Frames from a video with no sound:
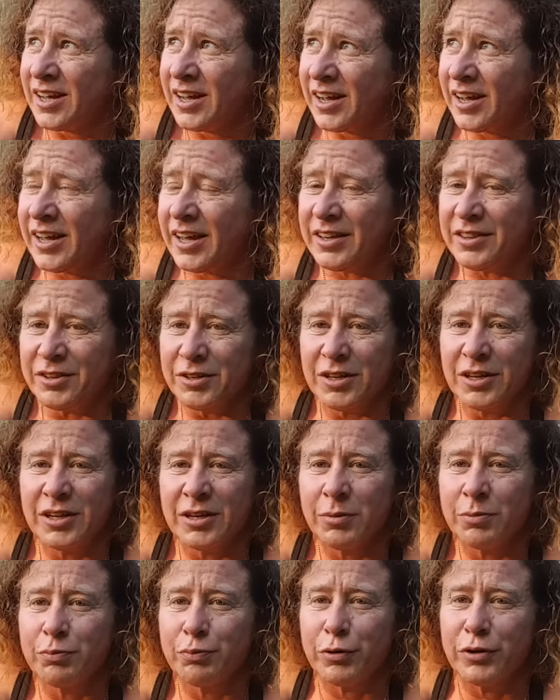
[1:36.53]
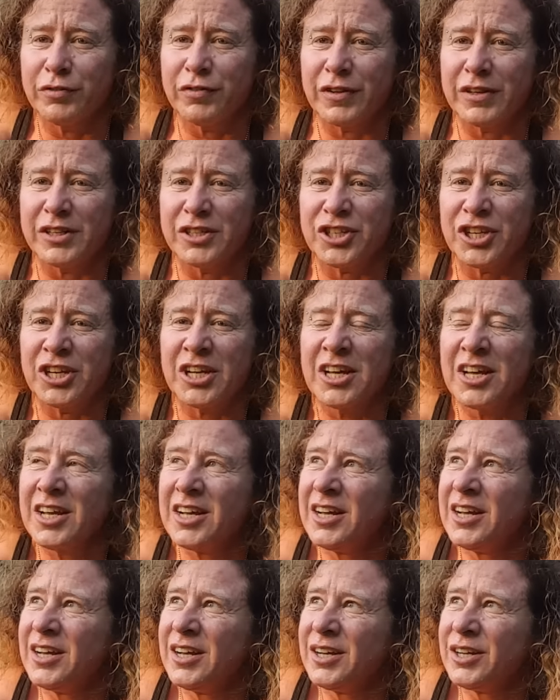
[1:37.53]
I had the privilege
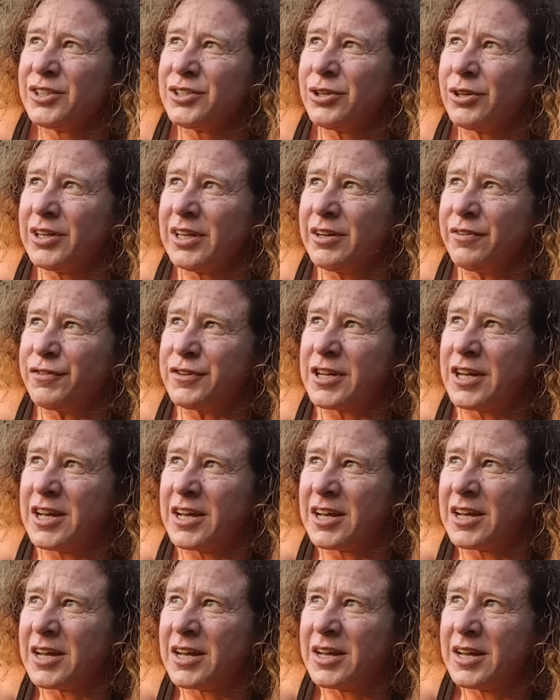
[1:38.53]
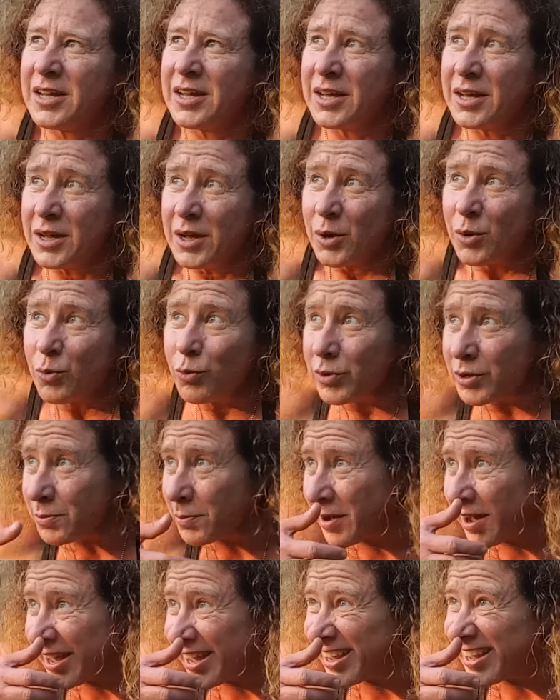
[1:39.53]
to lift with
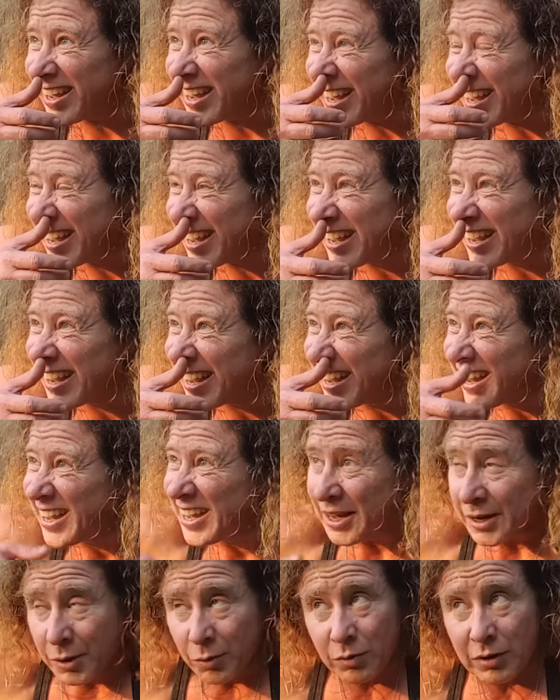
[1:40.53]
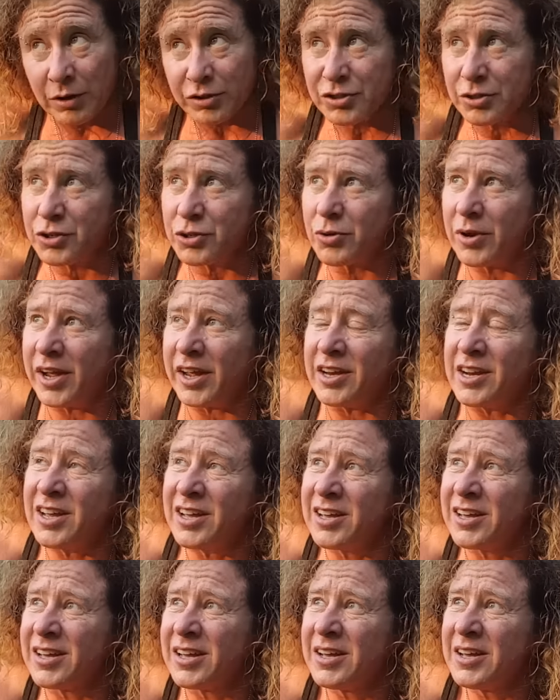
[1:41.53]
my, well, to train
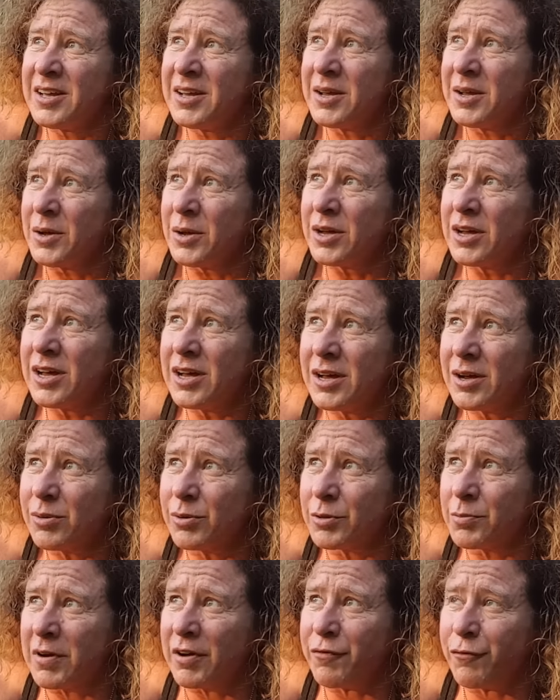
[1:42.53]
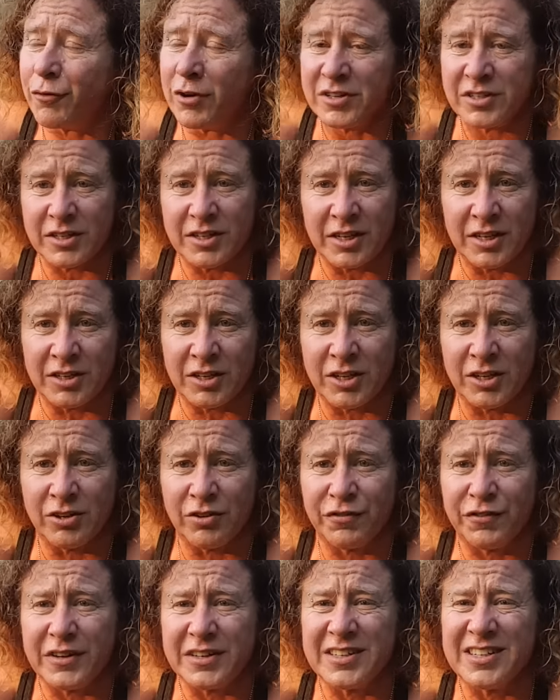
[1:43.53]
with my friends at
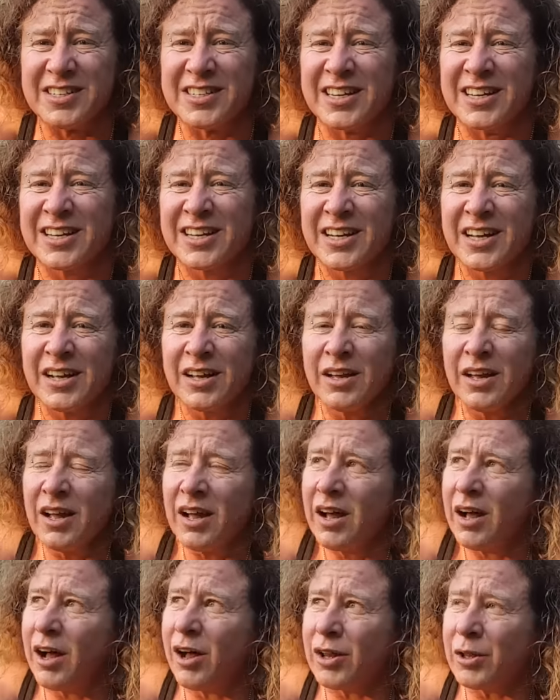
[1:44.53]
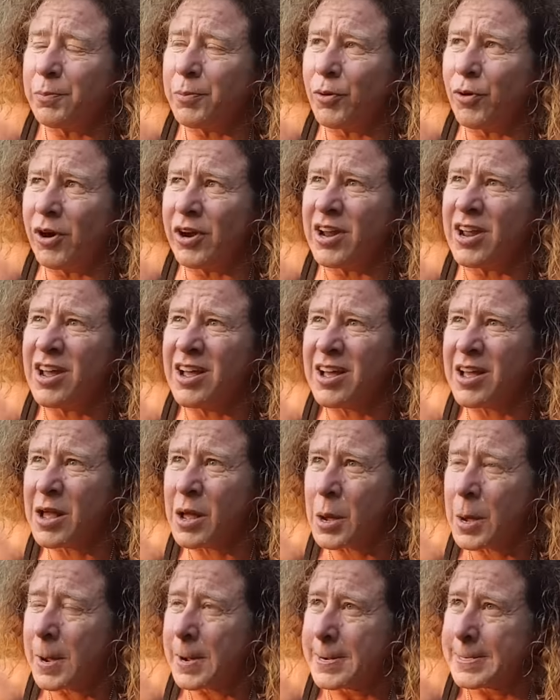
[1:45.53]
Ingear Fitness, Allport,
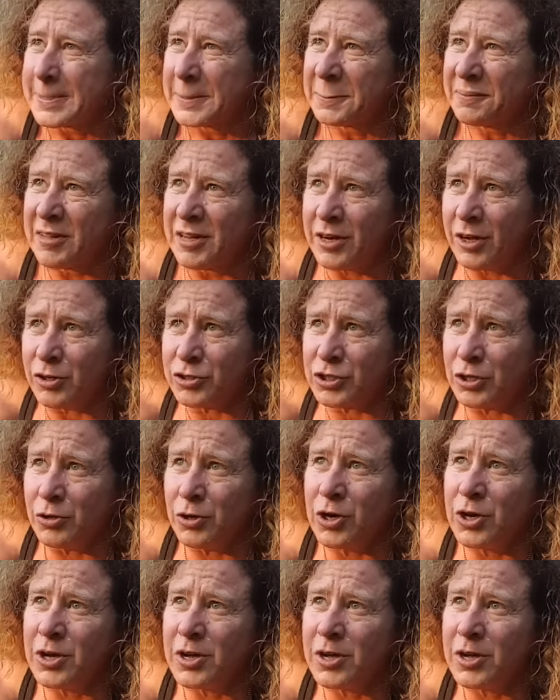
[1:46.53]
and also